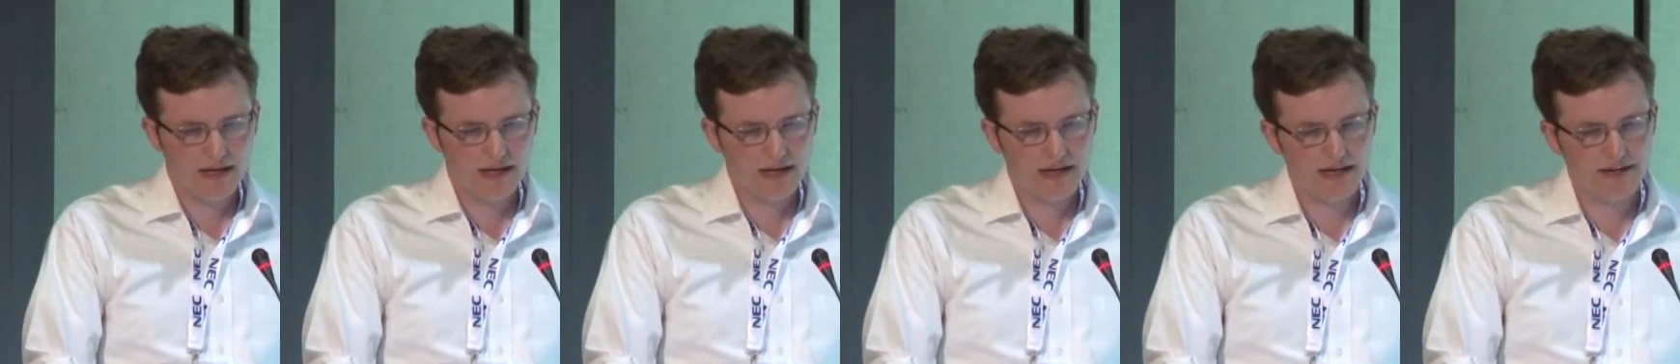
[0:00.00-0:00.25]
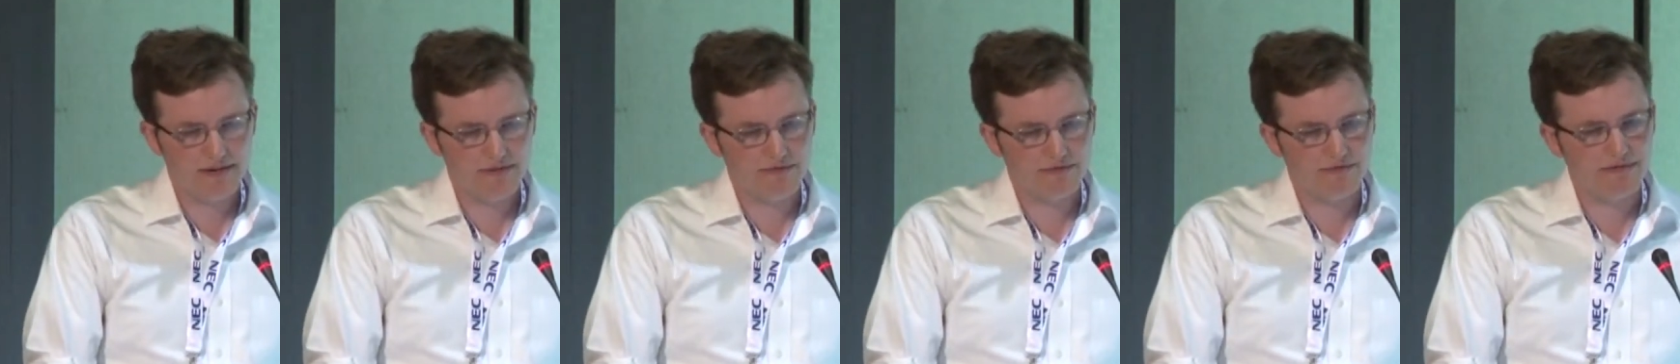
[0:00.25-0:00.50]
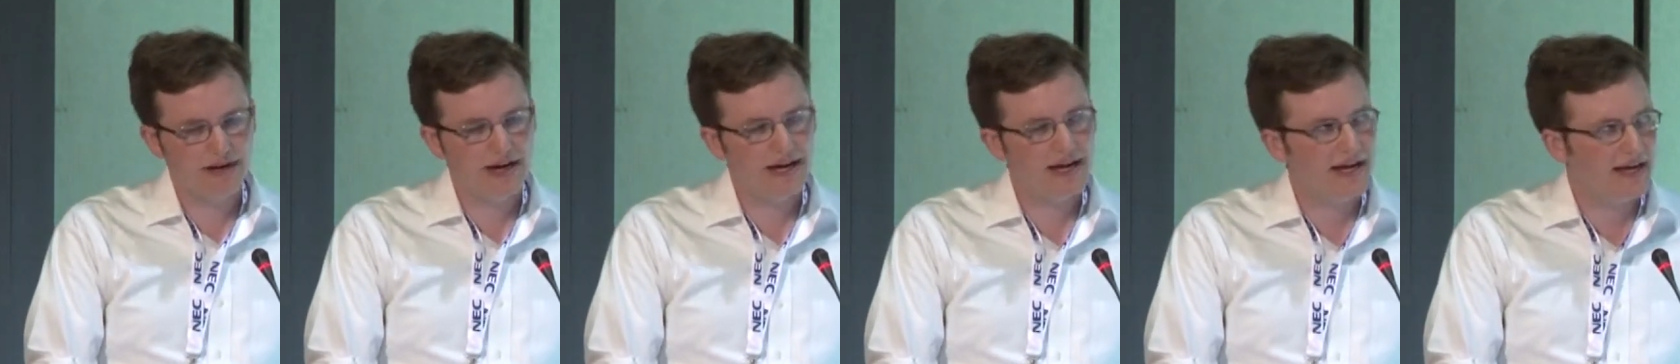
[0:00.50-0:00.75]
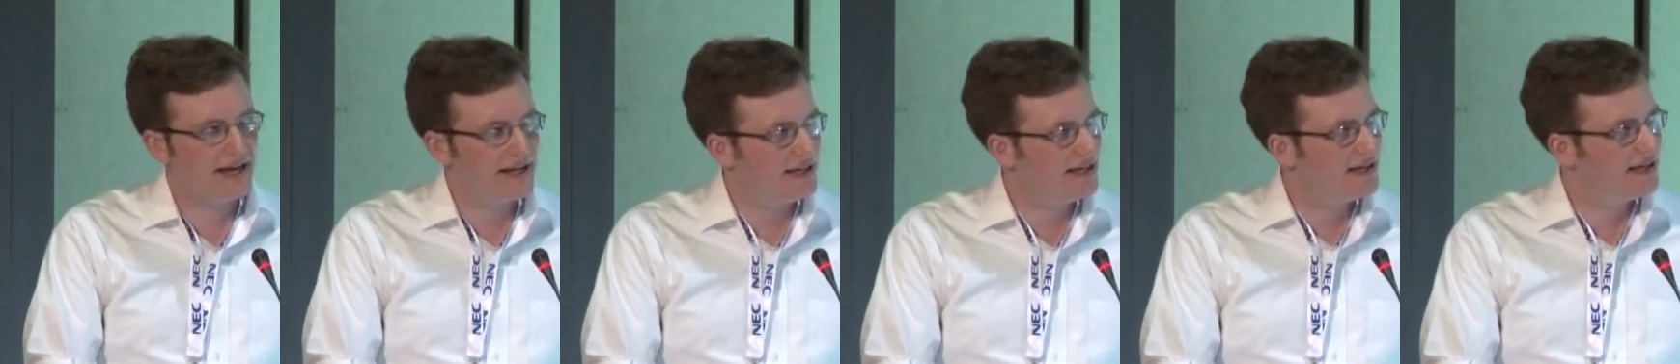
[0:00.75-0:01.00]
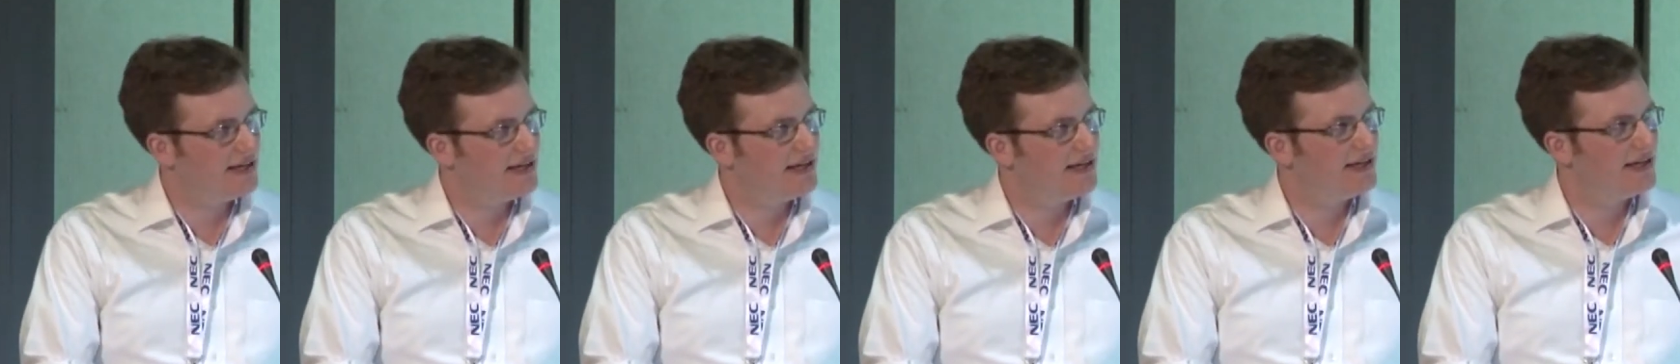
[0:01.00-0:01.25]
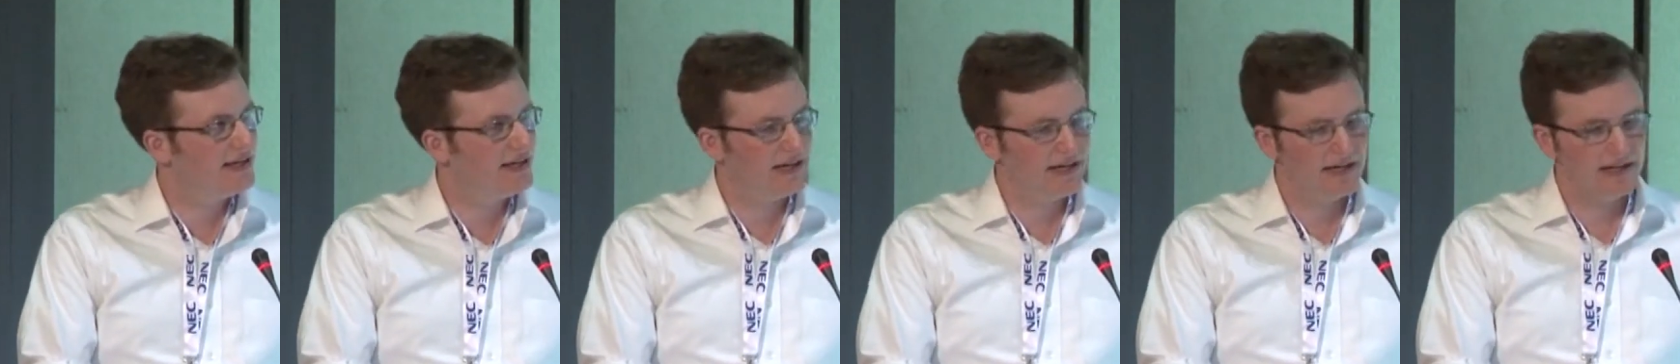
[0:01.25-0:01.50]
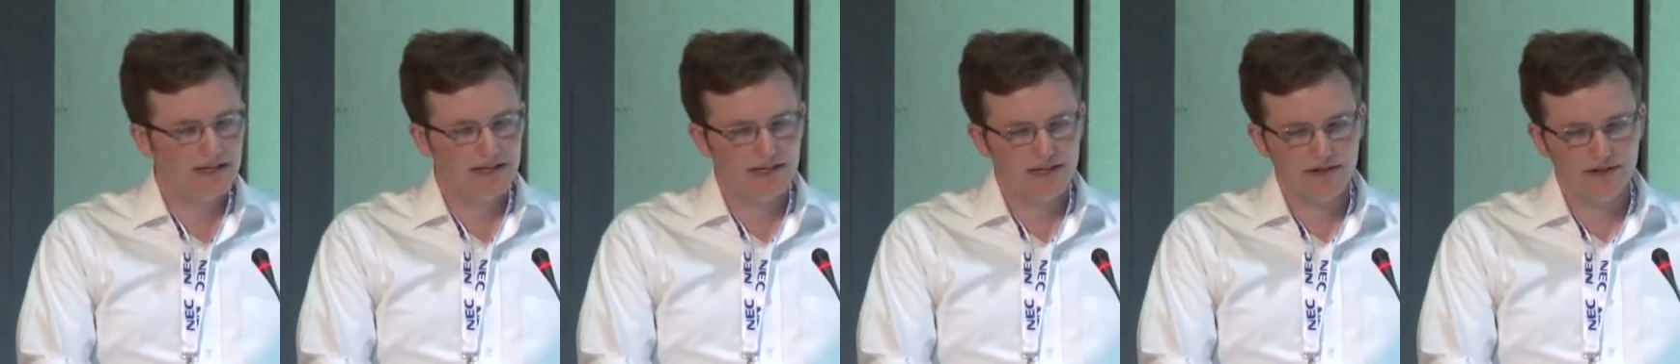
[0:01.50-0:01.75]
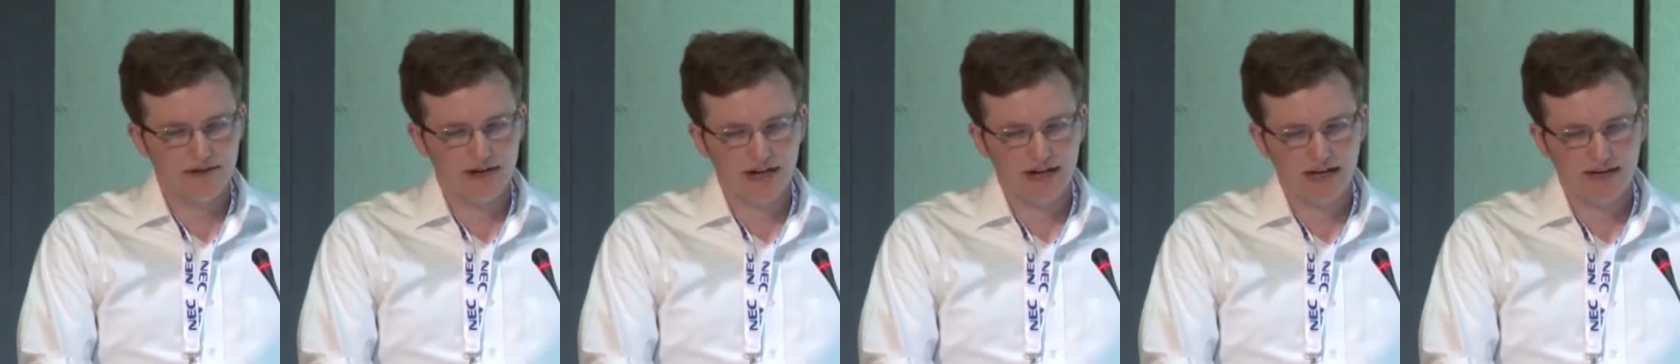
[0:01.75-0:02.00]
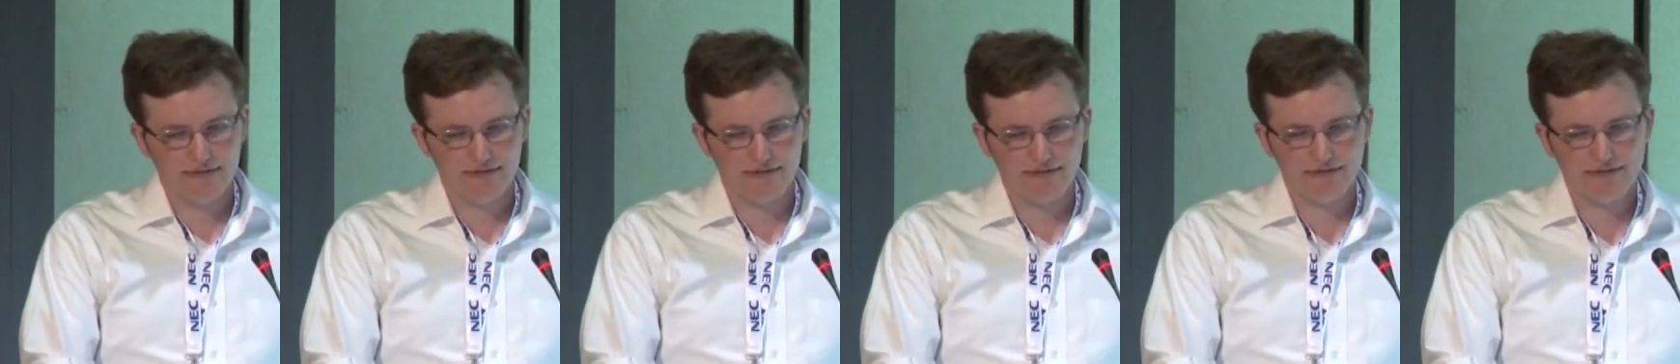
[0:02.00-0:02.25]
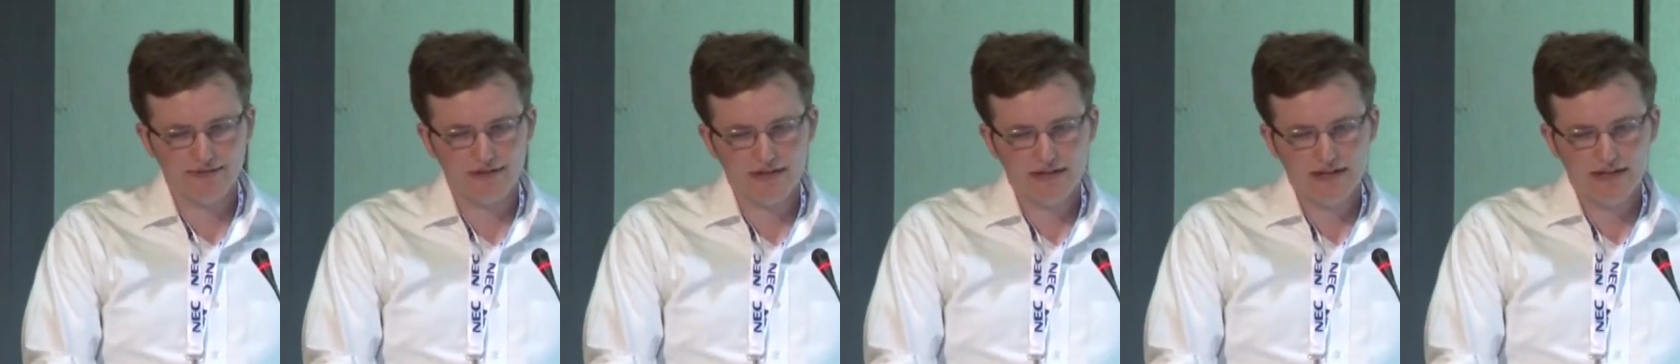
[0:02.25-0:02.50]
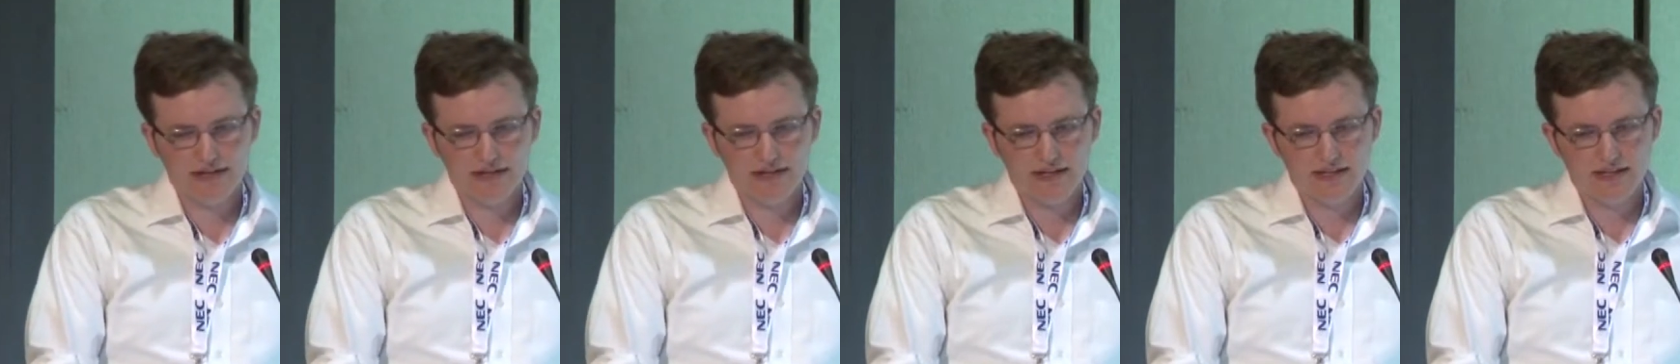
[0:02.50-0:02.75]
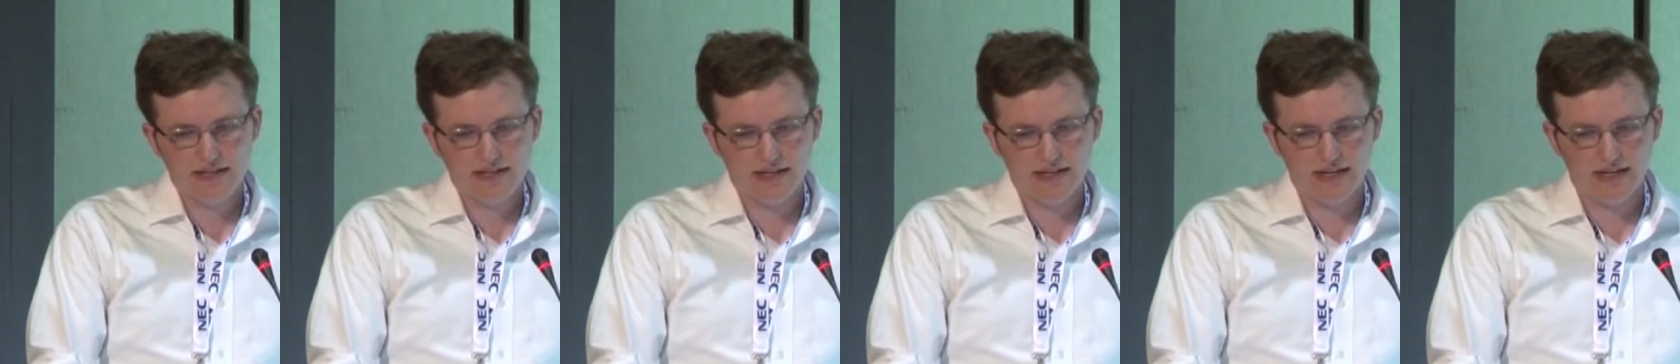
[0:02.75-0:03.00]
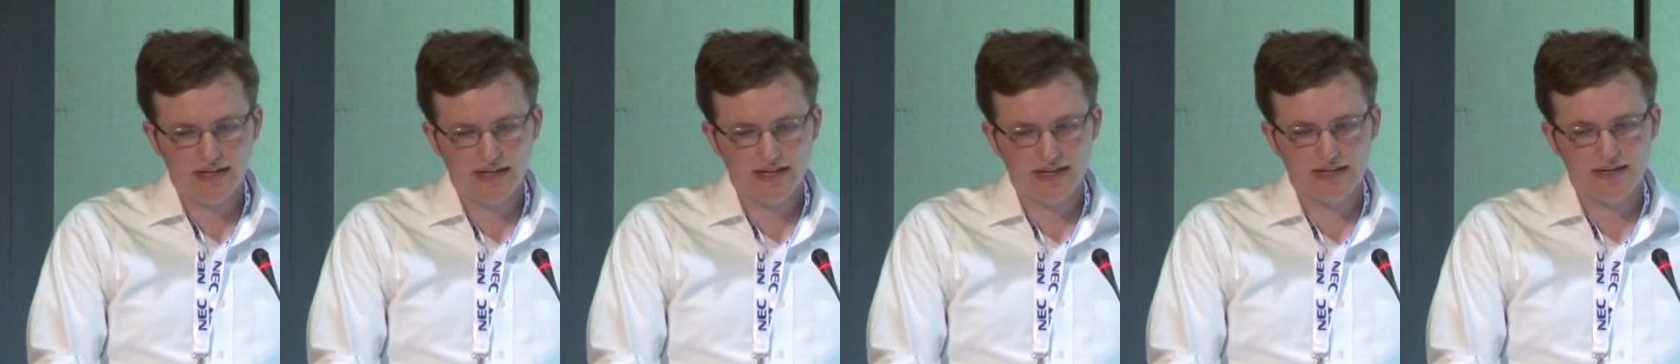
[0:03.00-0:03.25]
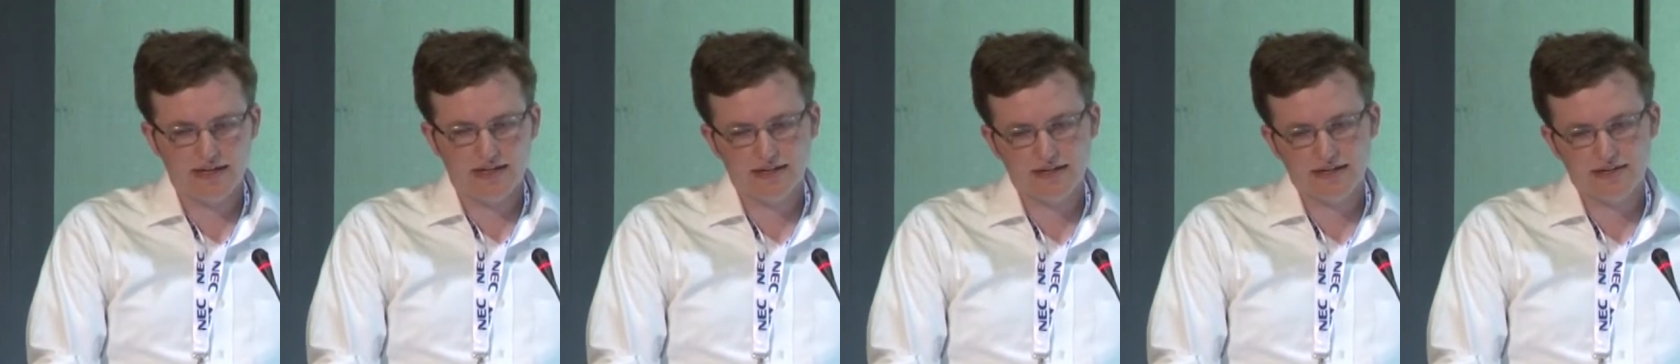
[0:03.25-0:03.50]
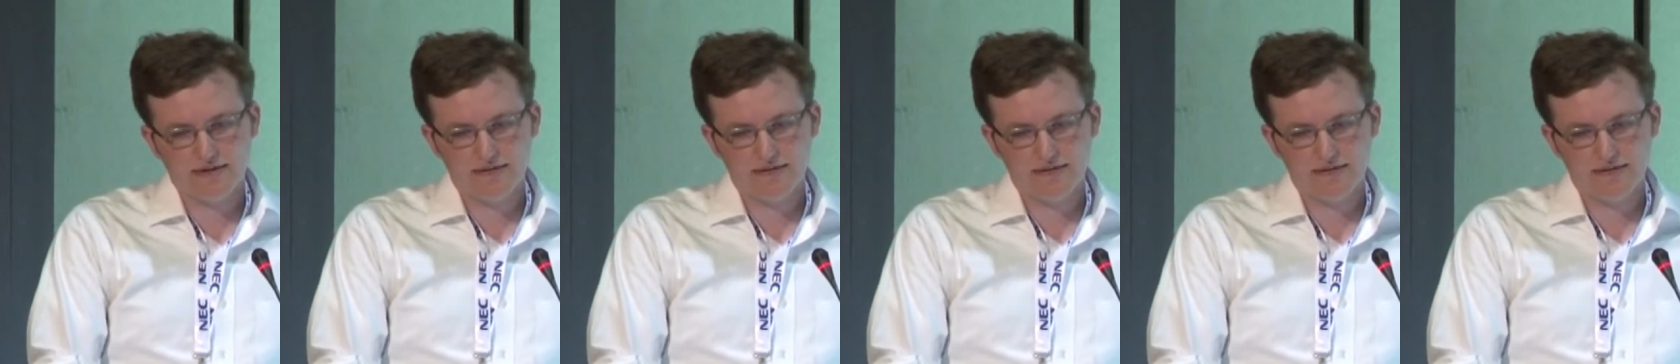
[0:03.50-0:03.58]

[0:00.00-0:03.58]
In red, you have the